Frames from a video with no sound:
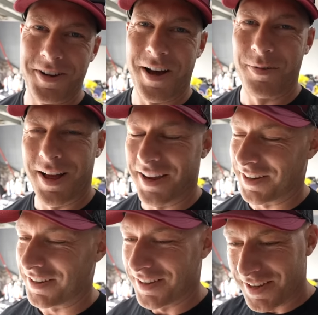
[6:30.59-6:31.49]
Yeah. I'm
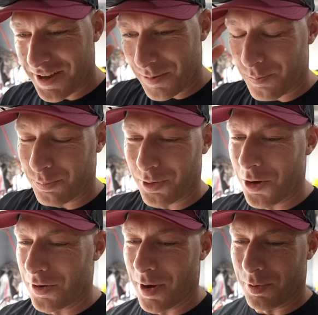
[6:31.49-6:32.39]
like
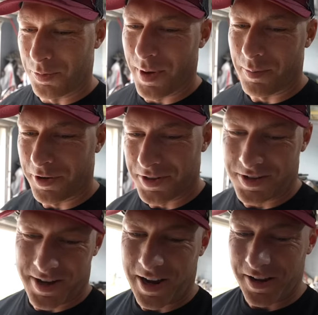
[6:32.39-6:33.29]
blown up with memories right now.